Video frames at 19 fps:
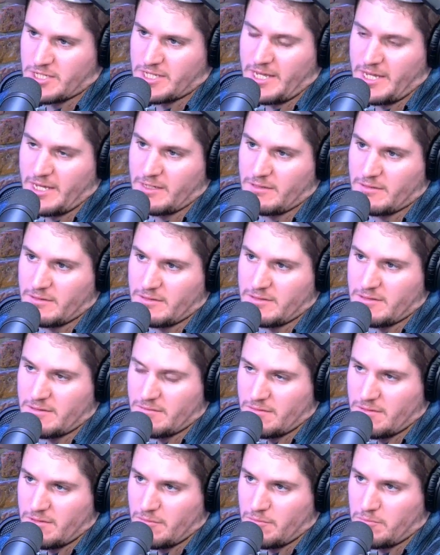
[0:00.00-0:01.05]
can't.
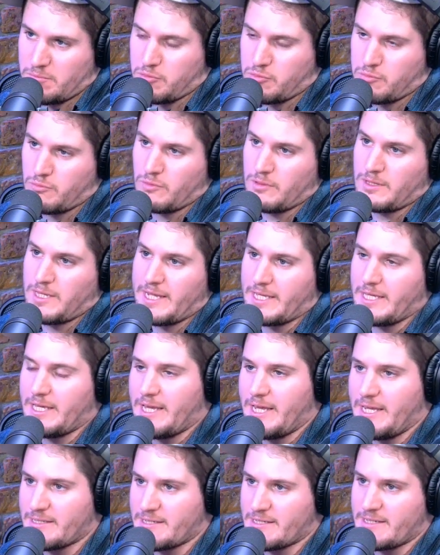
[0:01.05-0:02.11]
You
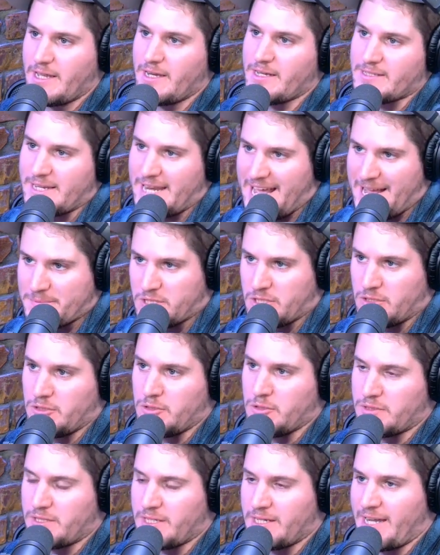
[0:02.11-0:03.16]
can't state as an
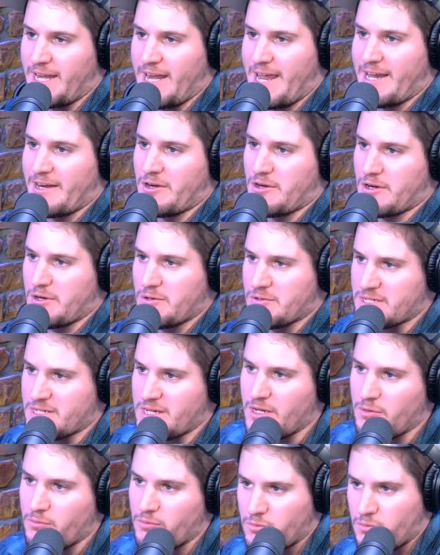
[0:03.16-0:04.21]
absolute, and an anarcho
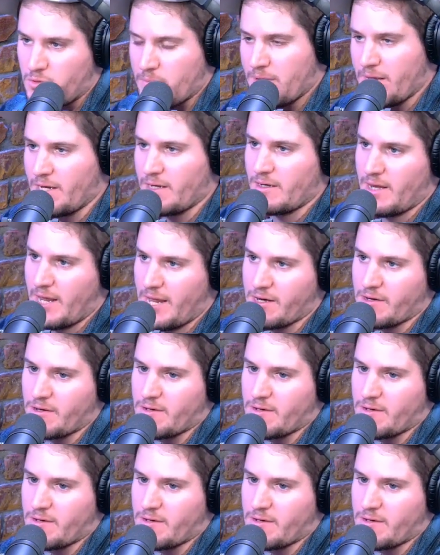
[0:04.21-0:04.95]
state would remain anarcho.